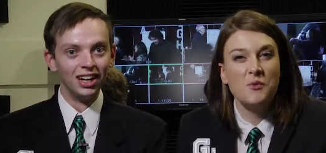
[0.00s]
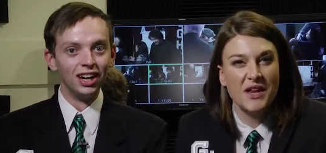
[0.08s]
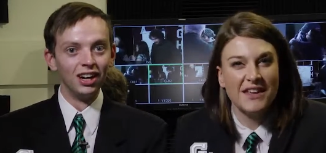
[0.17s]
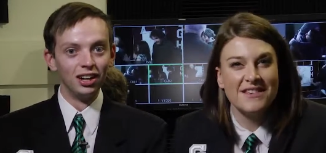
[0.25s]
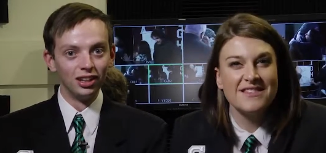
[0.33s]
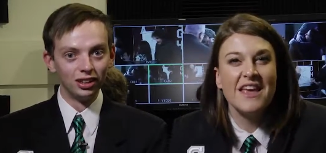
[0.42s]
Speaker 1: the
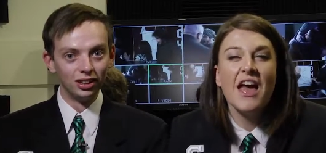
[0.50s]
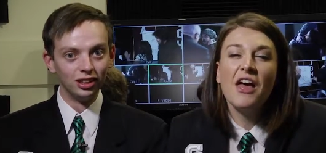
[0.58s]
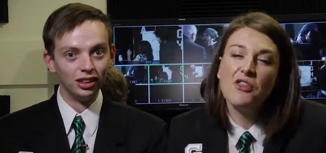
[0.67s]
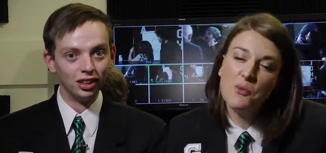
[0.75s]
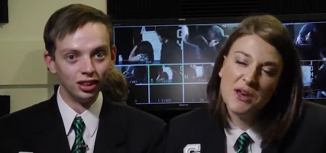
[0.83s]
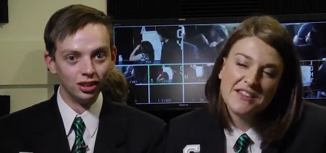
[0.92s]
winners,
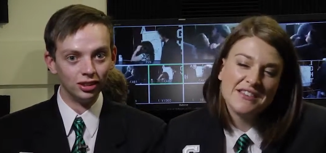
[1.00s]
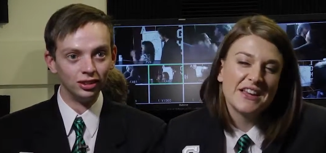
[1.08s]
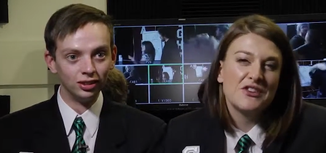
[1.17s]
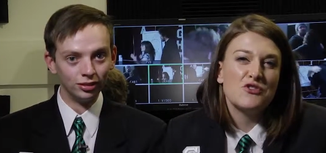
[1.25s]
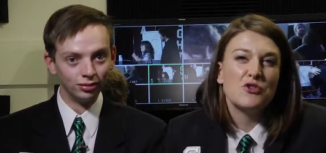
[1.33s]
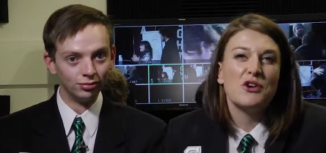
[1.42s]
and the winners are
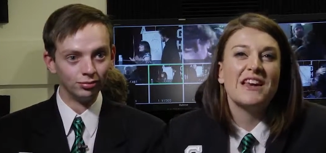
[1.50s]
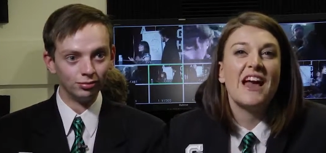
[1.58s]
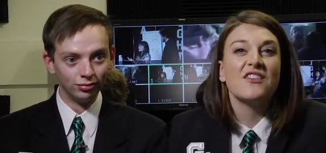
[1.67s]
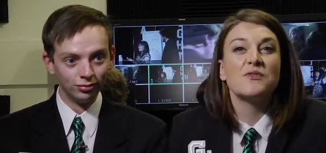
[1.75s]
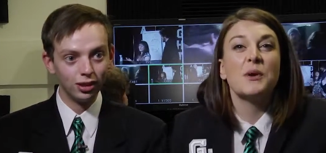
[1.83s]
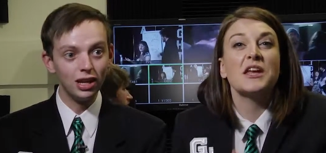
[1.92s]
going to join
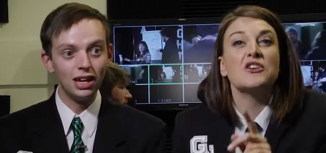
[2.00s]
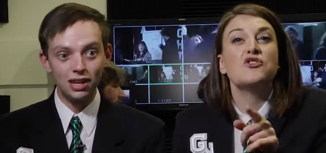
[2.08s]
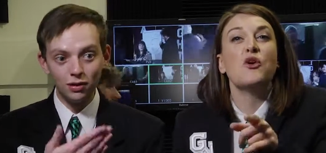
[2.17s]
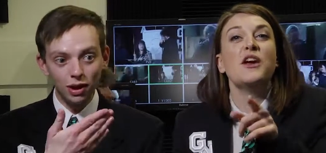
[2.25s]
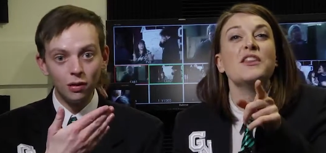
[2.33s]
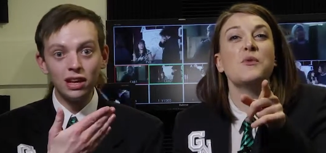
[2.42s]
us. We're going
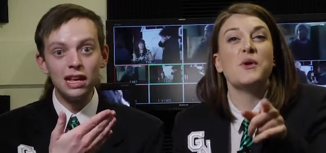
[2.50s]
to join the